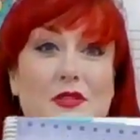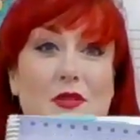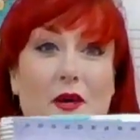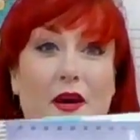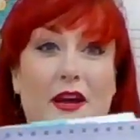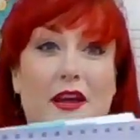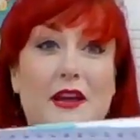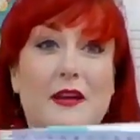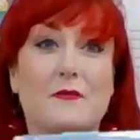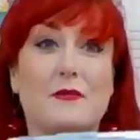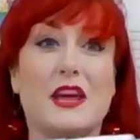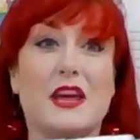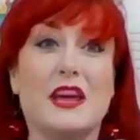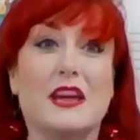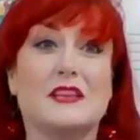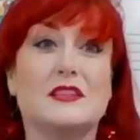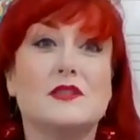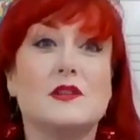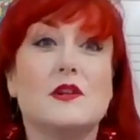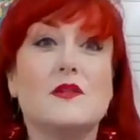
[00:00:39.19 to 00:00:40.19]
So I am
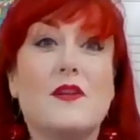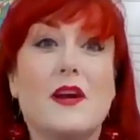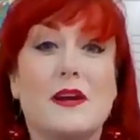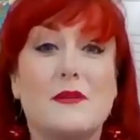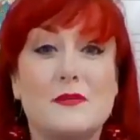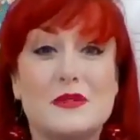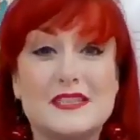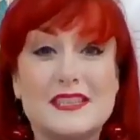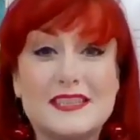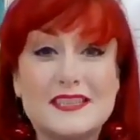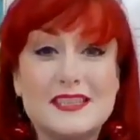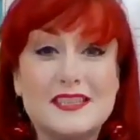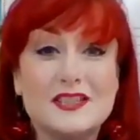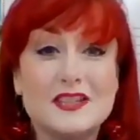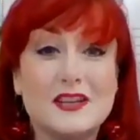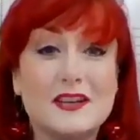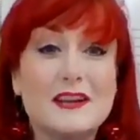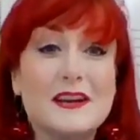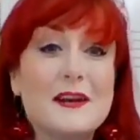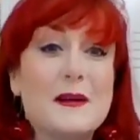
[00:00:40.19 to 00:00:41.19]
a certified music
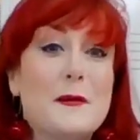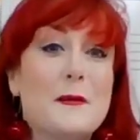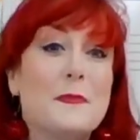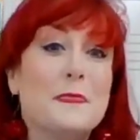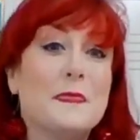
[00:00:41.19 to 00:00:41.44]
teacher